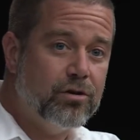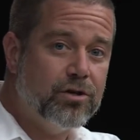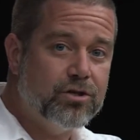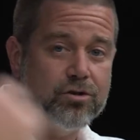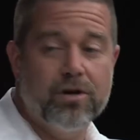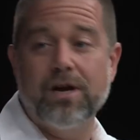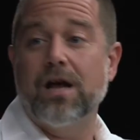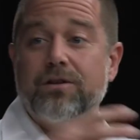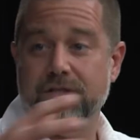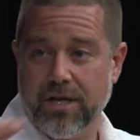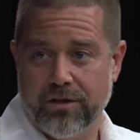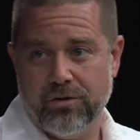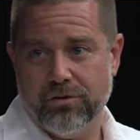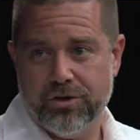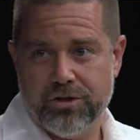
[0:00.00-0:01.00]
their industry and
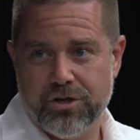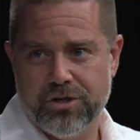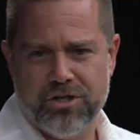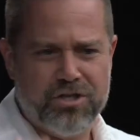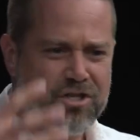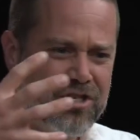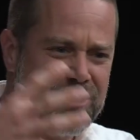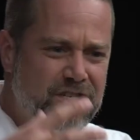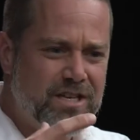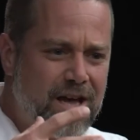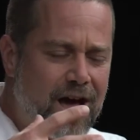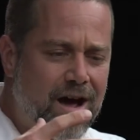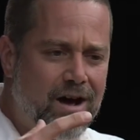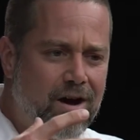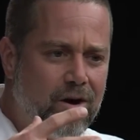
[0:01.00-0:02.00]
outside their industry, just to see
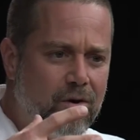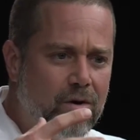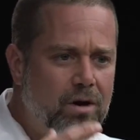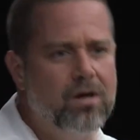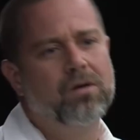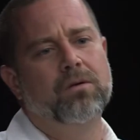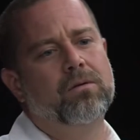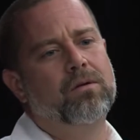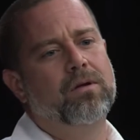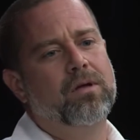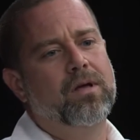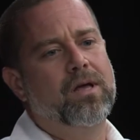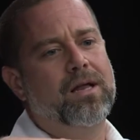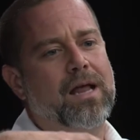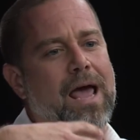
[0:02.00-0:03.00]
how
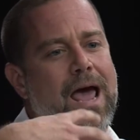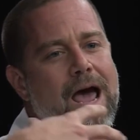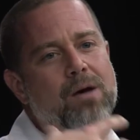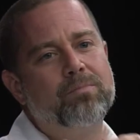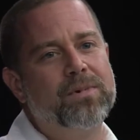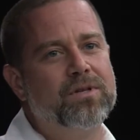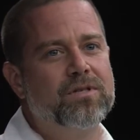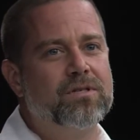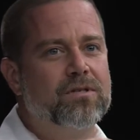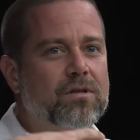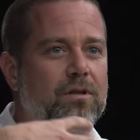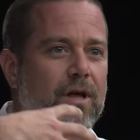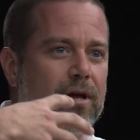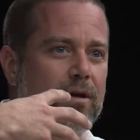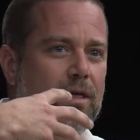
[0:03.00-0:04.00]
it happens,
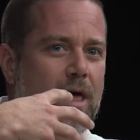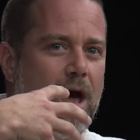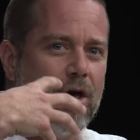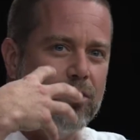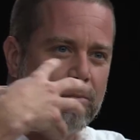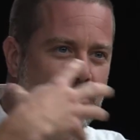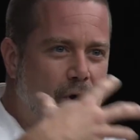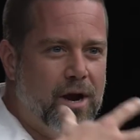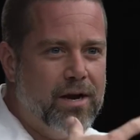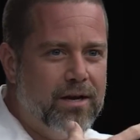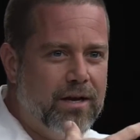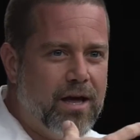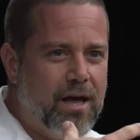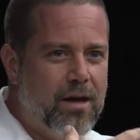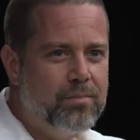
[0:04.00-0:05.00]
like how the
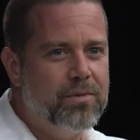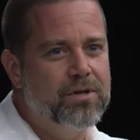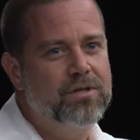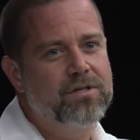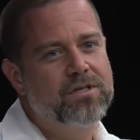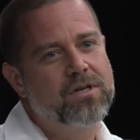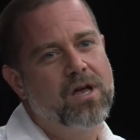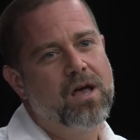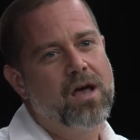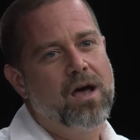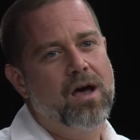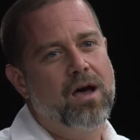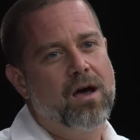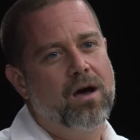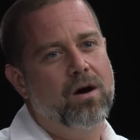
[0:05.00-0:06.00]
branding happens,
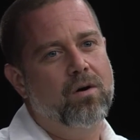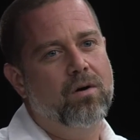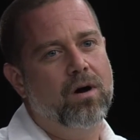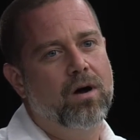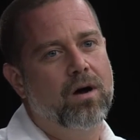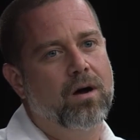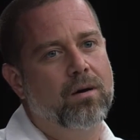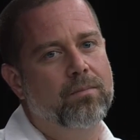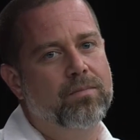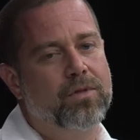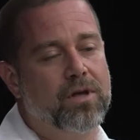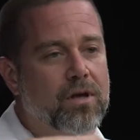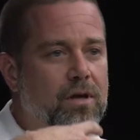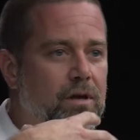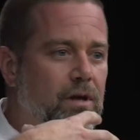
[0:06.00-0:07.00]
how
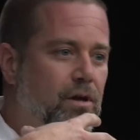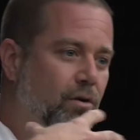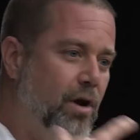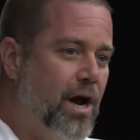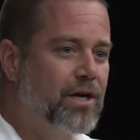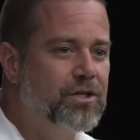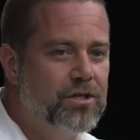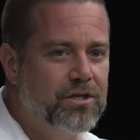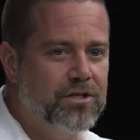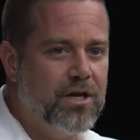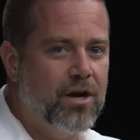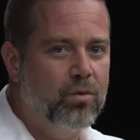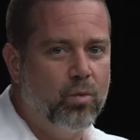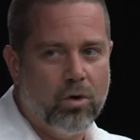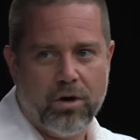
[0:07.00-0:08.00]
the interaction
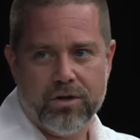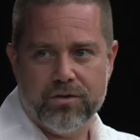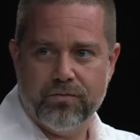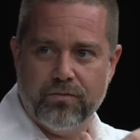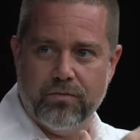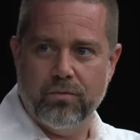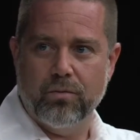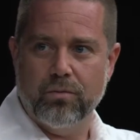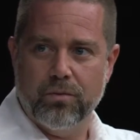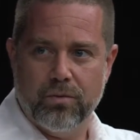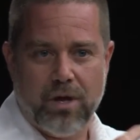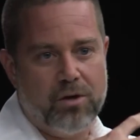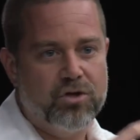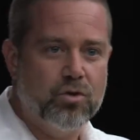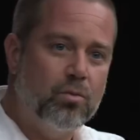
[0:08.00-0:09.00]
design works,
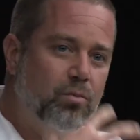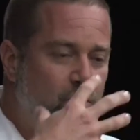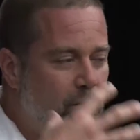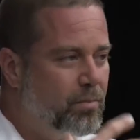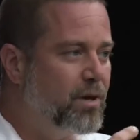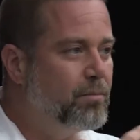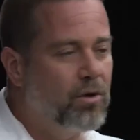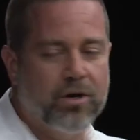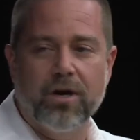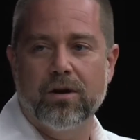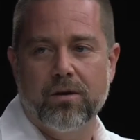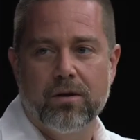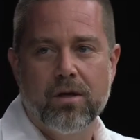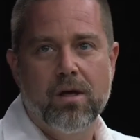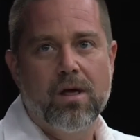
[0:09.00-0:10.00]
so what people are going
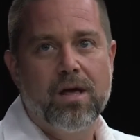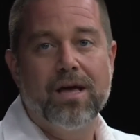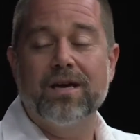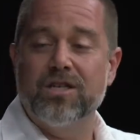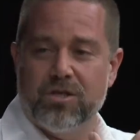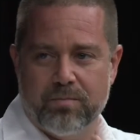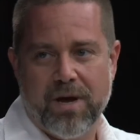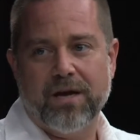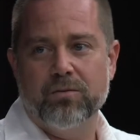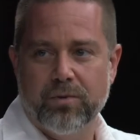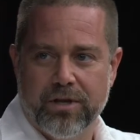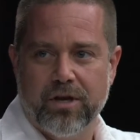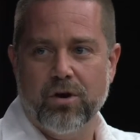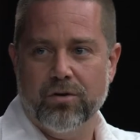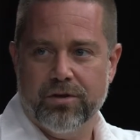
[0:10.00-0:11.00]
to expect
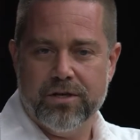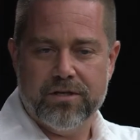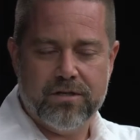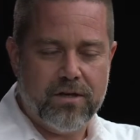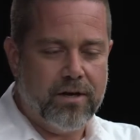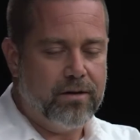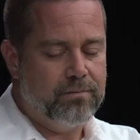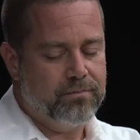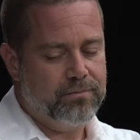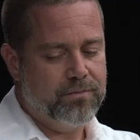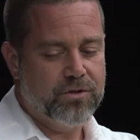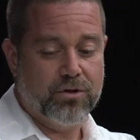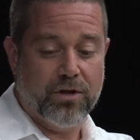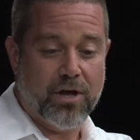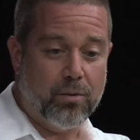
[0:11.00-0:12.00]
when they go to the site,
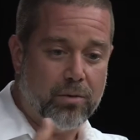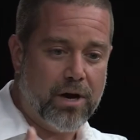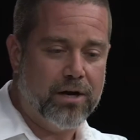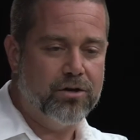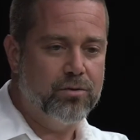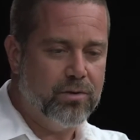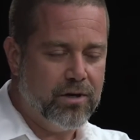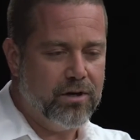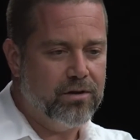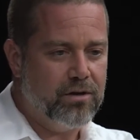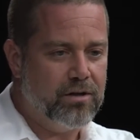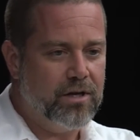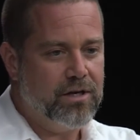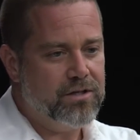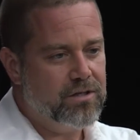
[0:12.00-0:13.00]
so that we're not doing
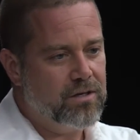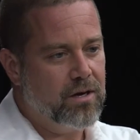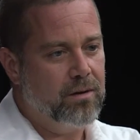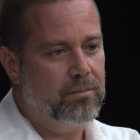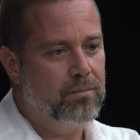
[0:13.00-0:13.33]
anything that's